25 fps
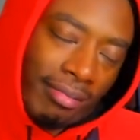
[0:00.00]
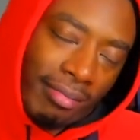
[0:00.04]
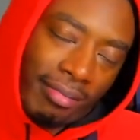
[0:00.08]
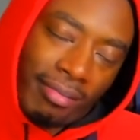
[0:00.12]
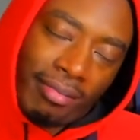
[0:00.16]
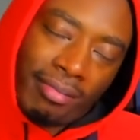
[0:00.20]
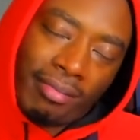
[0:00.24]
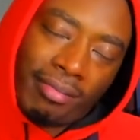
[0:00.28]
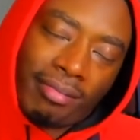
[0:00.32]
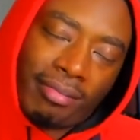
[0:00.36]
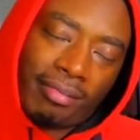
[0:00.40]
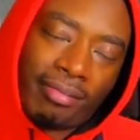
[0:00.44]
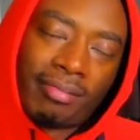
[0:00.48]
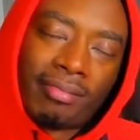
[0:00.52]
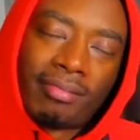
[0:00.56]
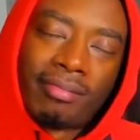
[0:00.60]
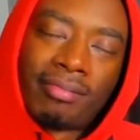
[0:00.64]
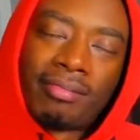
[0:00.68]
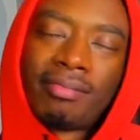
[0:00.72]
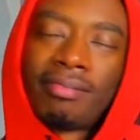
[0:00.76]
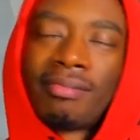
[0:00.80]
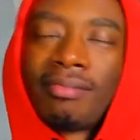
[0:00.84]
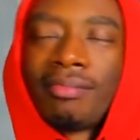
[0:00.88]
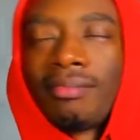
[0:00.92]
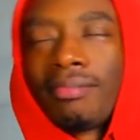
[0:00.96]

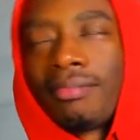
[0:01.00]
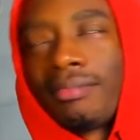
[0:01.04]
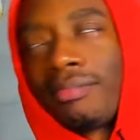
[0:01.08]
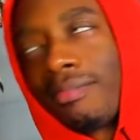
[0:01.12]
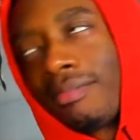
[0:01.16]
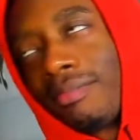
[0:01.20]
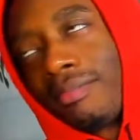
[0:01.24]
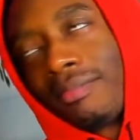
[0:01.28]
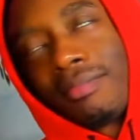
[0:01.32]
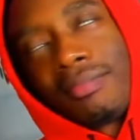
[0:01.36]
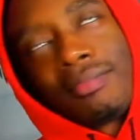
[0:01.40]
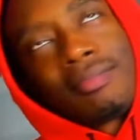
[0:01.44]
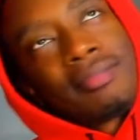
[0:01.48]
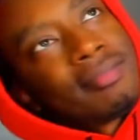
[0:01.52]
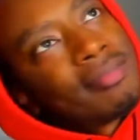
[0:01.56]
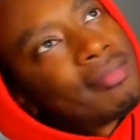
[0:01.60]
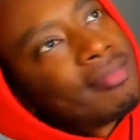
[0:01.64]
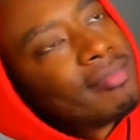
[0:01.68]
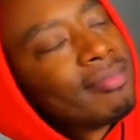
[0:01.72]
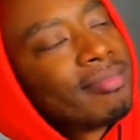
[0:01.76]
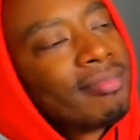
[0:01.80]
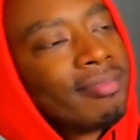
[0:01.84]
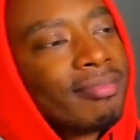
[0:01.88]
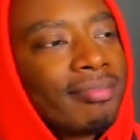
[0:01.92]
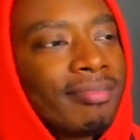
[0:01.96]

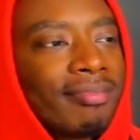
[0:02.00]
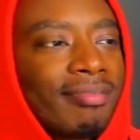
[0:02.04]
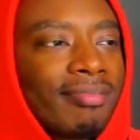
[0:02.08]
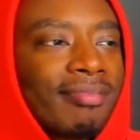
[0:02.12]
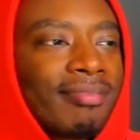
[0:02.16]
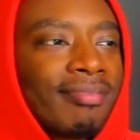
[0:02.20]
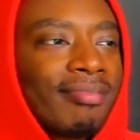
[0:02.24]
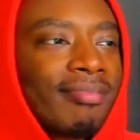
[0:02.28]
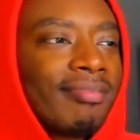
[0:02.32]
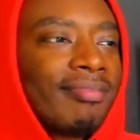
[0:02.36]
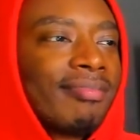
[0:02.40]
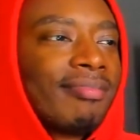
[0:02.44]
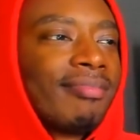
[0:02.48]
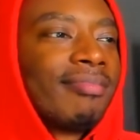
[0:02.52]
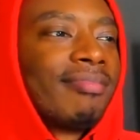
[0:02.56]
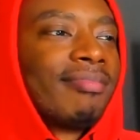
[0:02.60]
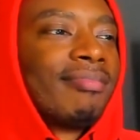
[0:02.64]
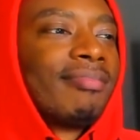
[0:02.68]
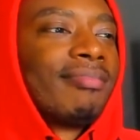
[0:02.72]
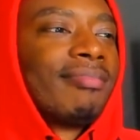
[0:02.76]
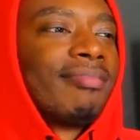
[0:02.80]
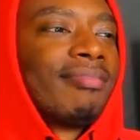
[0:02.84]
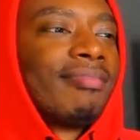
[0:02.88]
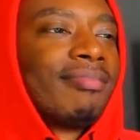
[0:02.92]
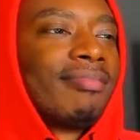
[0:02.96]

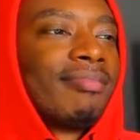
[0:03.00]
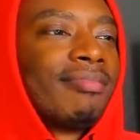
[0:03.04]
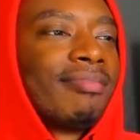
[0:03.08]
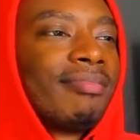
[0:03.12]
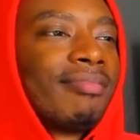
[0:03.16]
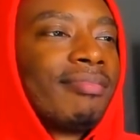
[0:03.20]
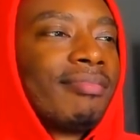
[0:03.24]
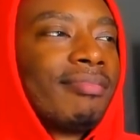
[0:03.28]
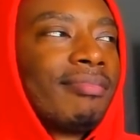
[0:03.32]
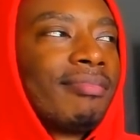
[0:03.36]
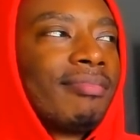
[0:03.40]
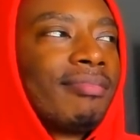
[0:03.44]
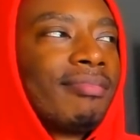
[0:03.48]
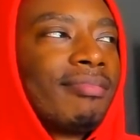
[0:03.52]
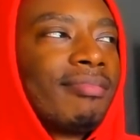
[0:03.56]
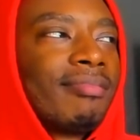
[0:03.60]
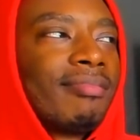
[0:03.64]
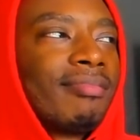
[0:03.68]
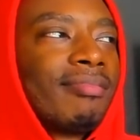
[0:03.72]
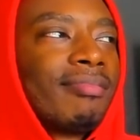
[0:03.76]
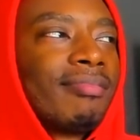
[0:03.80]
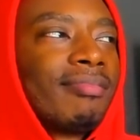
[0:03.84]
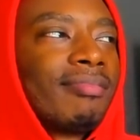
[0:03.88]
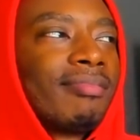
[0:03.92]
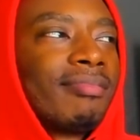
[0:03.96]

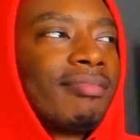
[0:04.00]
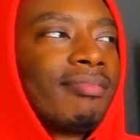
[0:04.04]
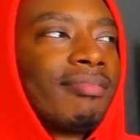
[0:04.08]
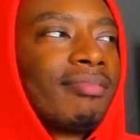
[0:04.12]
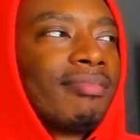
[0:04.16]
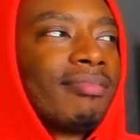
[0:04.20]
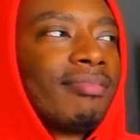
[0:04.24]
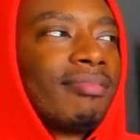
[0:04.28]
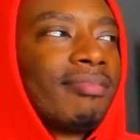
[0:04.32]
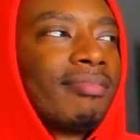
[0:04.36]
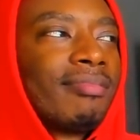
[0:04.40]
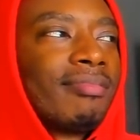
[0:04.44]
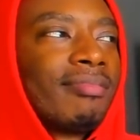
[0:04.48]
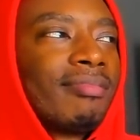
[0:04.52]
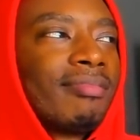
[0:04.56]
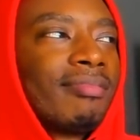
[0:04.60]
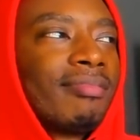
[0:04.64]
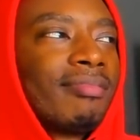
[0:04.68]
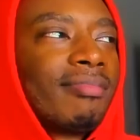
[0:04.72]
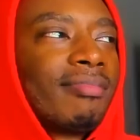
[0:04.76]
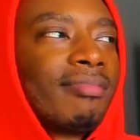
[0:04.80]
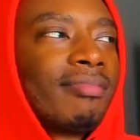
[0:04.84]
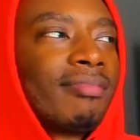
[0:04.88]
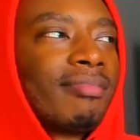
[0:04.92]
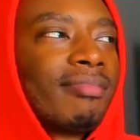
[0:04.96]

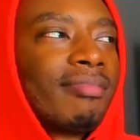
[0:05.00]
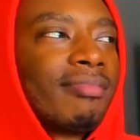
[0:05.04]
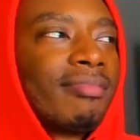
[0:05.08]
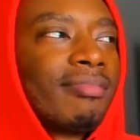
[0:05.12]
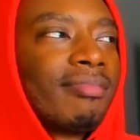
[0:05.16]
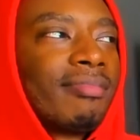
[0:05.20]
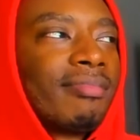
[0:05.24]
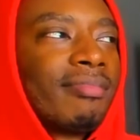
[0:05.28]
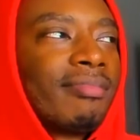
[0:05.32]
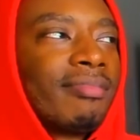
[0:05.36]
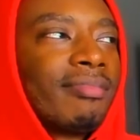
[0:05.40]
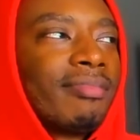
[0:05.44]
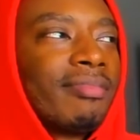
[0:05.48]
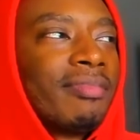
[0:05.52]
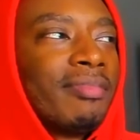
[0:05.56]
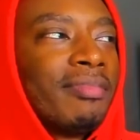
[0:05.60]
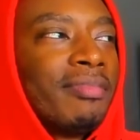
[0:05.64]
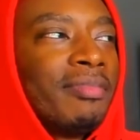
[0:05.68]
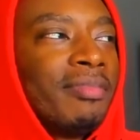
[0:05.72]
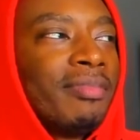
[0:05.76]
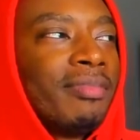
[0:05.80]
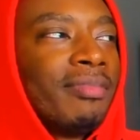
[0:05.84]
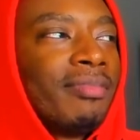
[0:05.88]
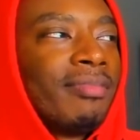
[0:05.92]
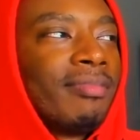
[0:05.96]

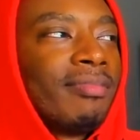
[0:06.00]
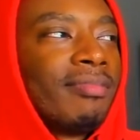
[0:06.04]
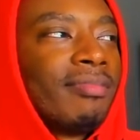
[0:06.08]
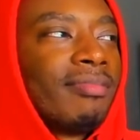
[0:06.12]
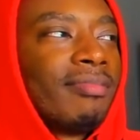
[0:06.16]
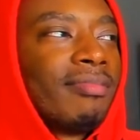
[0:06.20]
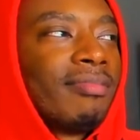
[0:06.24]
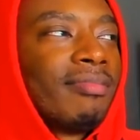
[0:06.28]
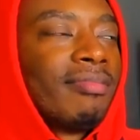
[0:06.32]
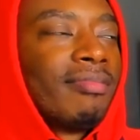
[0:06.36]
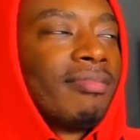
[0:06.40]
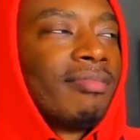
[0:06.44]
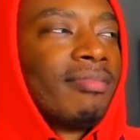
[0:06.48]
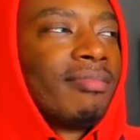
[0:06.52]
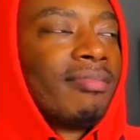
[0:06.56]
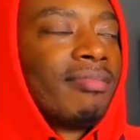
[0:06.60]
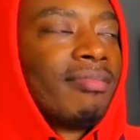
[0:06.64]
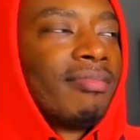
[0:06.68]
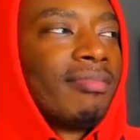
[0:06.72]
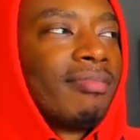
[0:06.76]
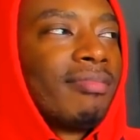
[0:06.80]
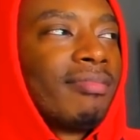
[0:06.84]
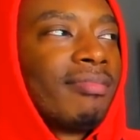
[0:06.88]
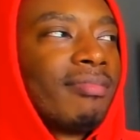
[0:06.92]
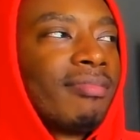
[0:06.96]

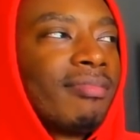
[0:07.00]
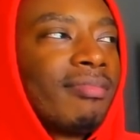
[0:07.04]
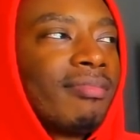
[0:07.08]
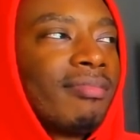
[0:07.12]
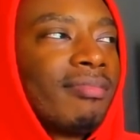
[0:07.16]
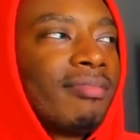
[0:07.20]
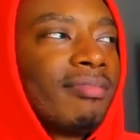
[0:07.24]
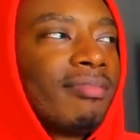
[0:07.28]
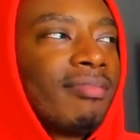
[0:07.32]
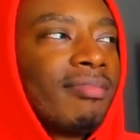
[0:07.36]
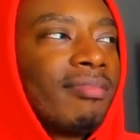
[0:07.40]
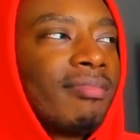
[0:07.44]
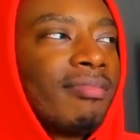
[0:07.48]
This person isn't speaking.